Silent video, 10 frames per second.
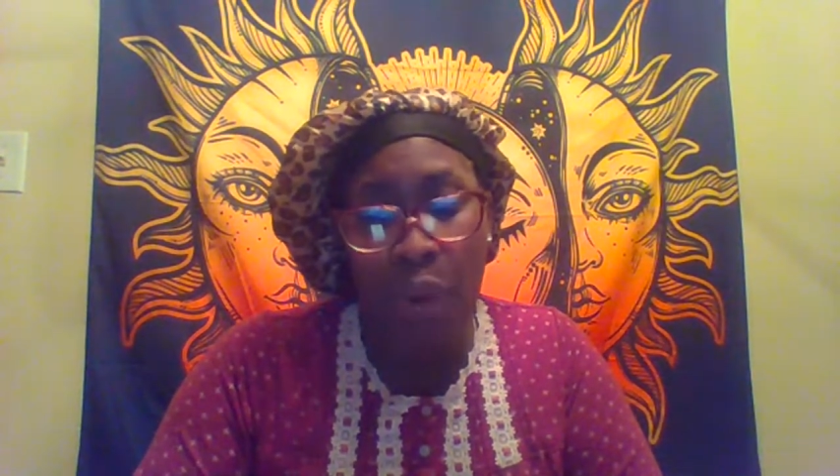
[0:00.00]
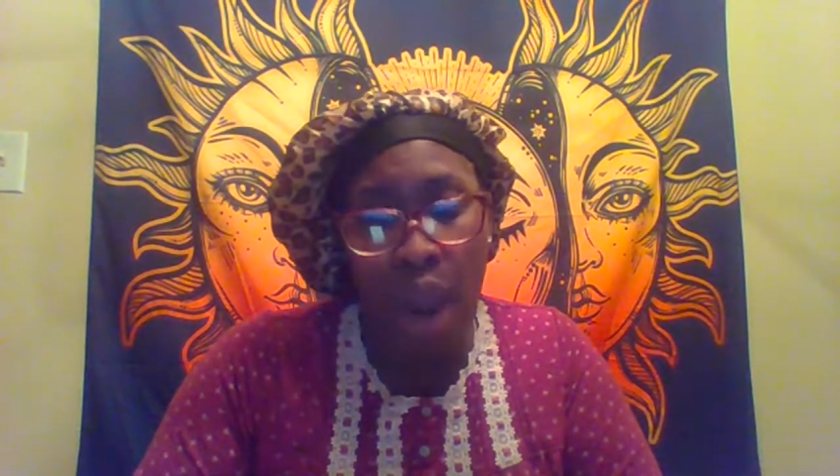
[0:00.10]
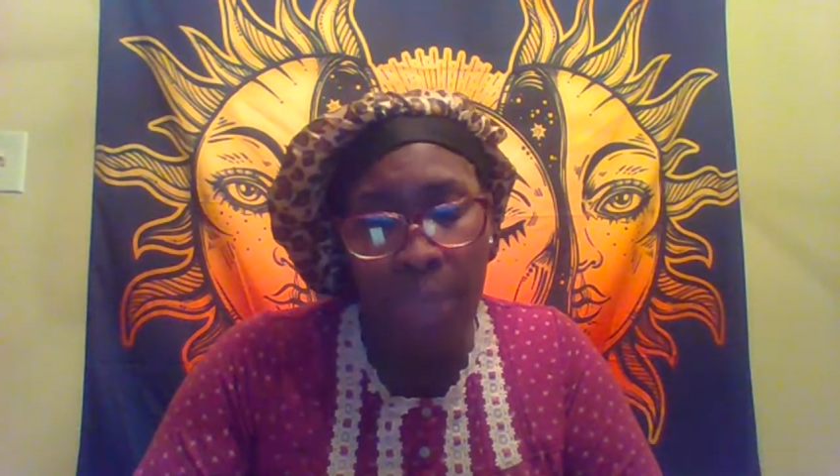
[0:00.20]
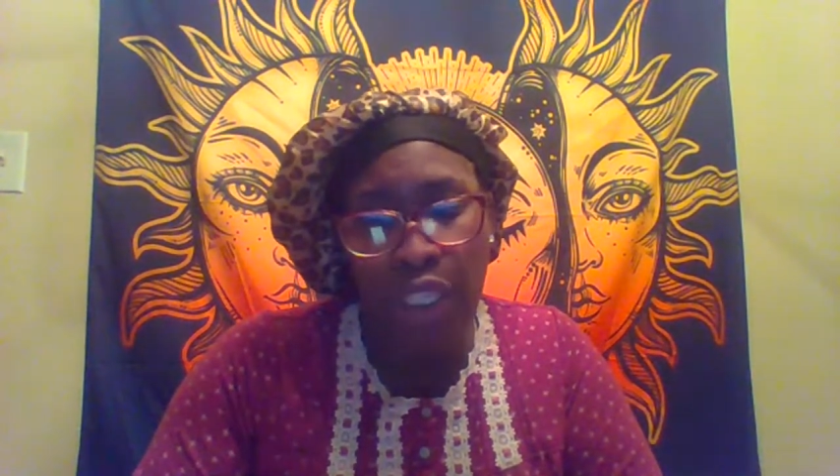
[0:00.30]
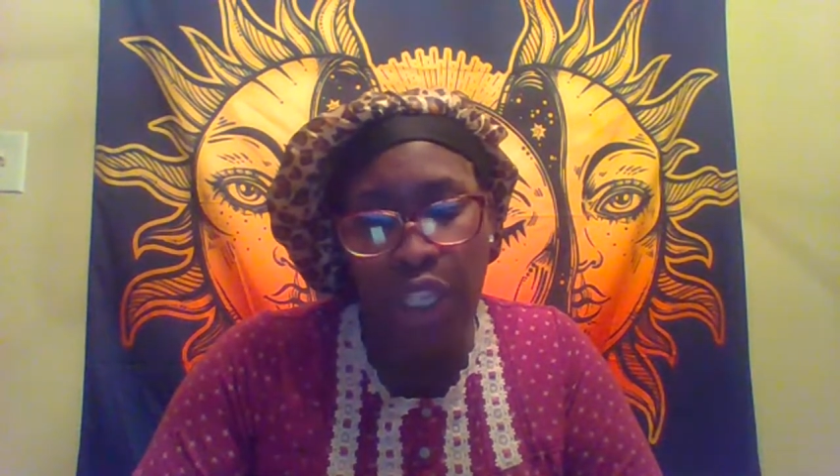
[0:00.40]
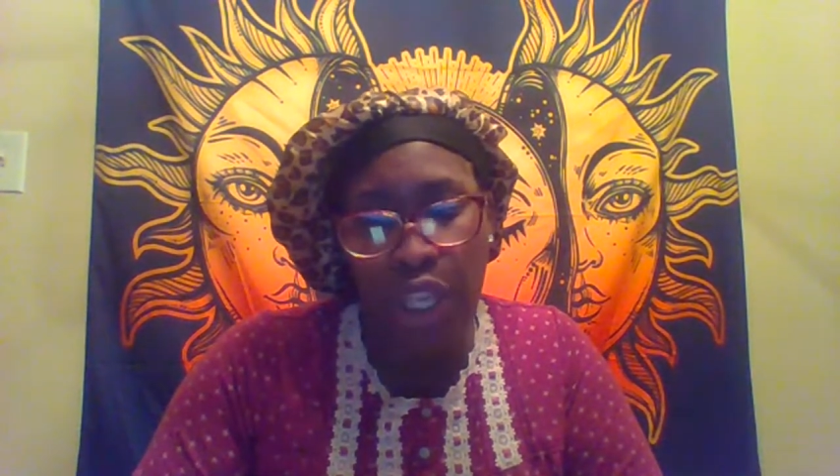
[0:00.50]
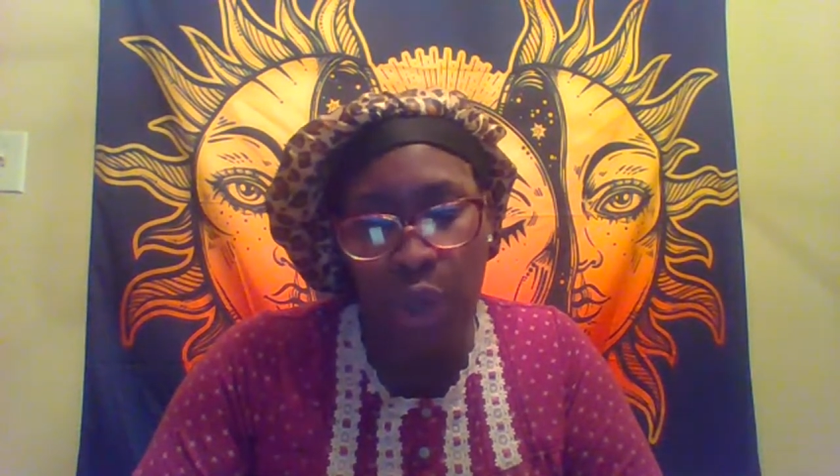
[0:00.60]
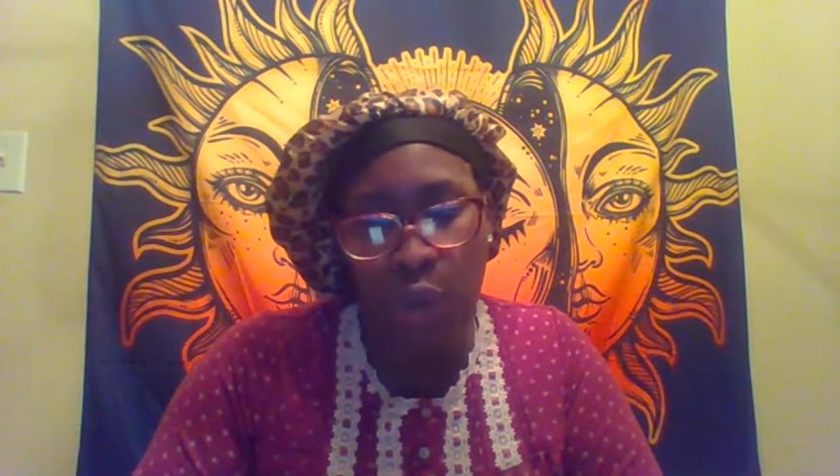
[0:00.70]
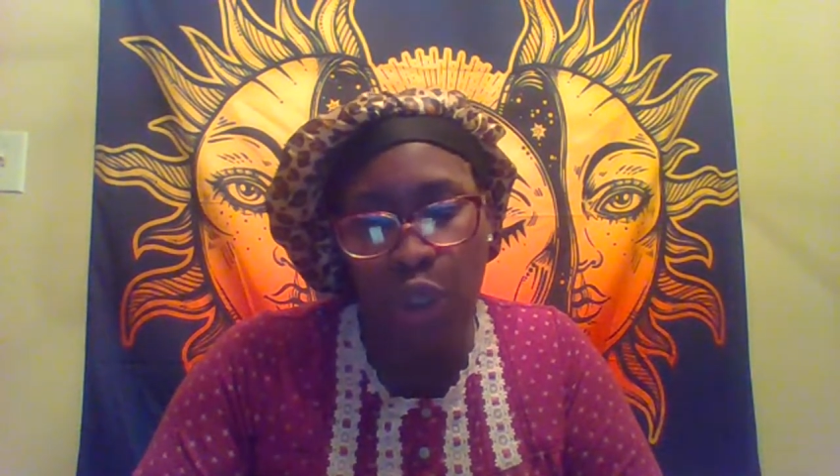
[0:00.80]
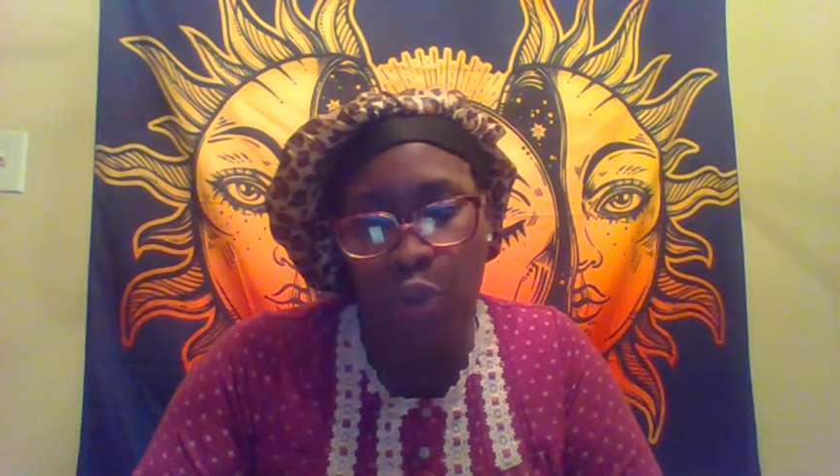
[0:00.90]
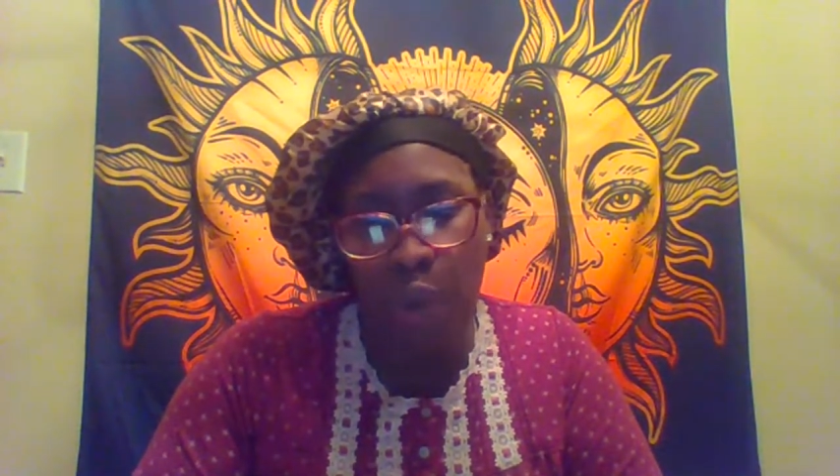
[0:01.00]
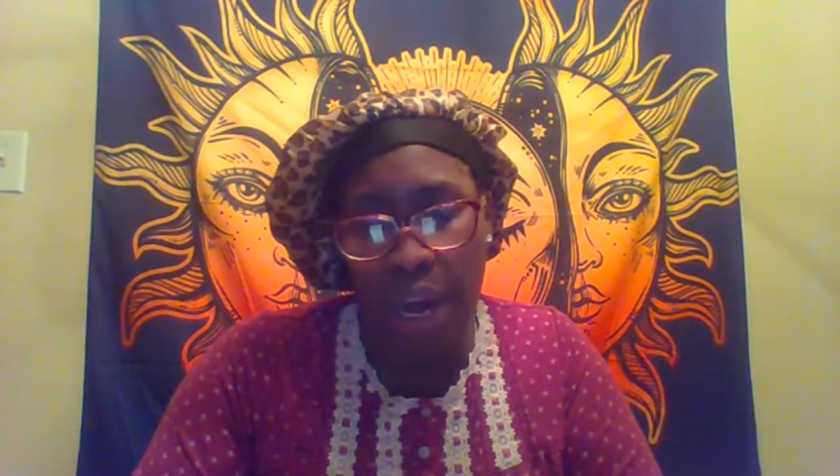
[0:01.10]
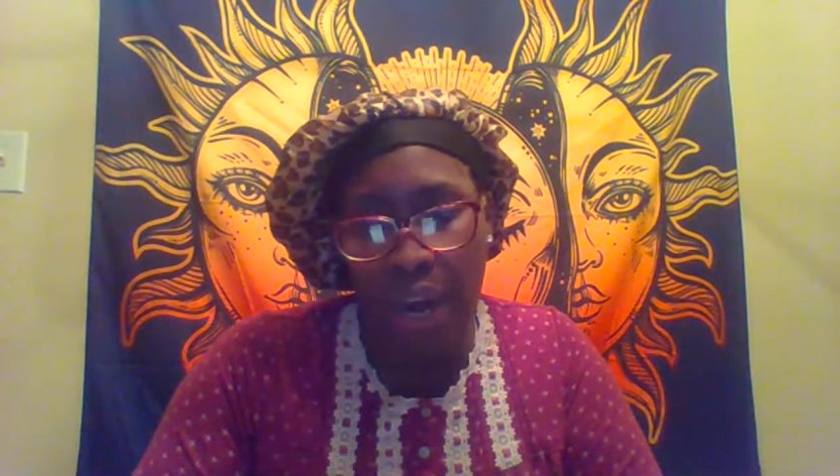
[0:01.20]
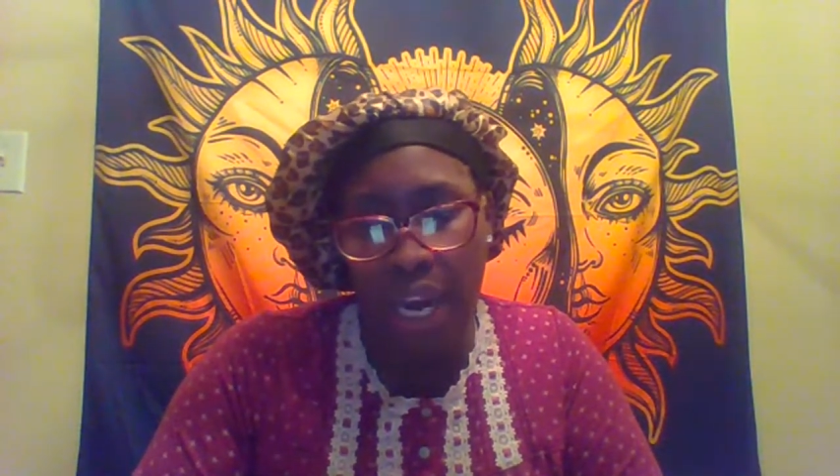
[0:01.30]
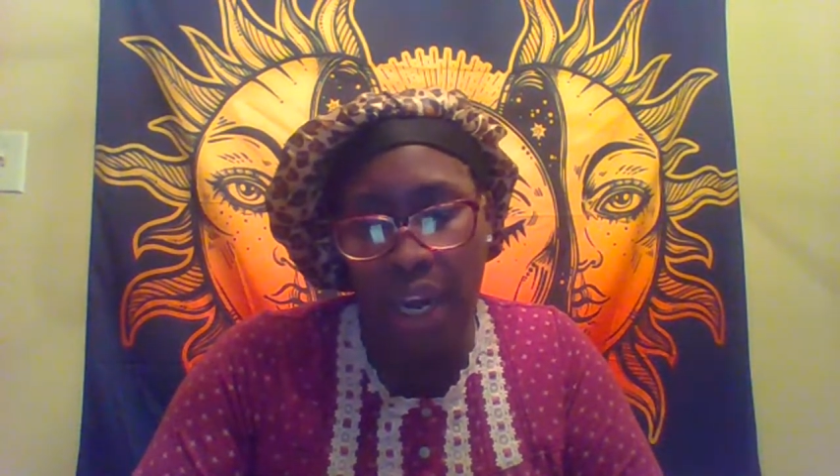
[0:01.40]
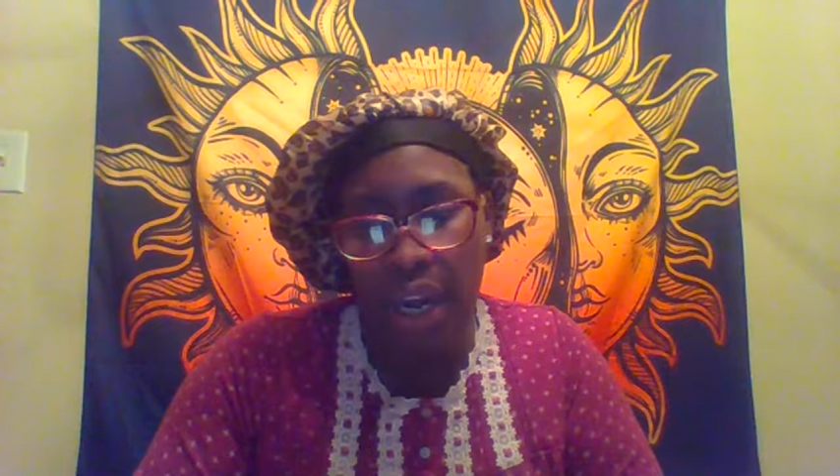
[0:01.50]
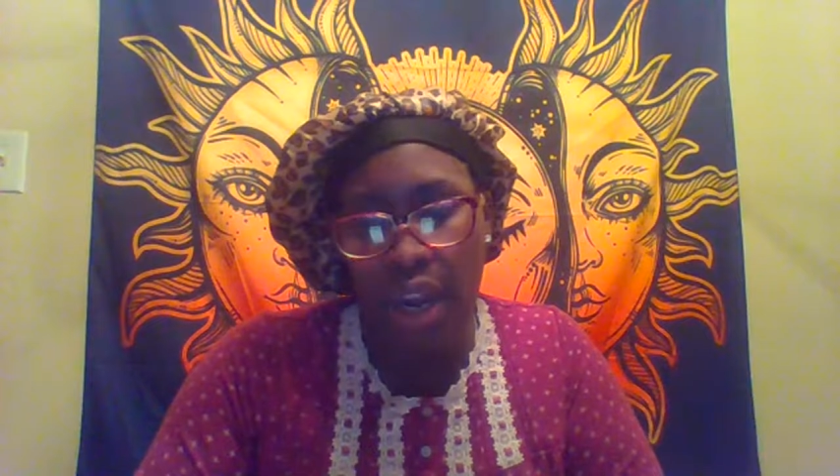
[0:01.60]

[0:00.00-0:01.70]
promise to those who wear it.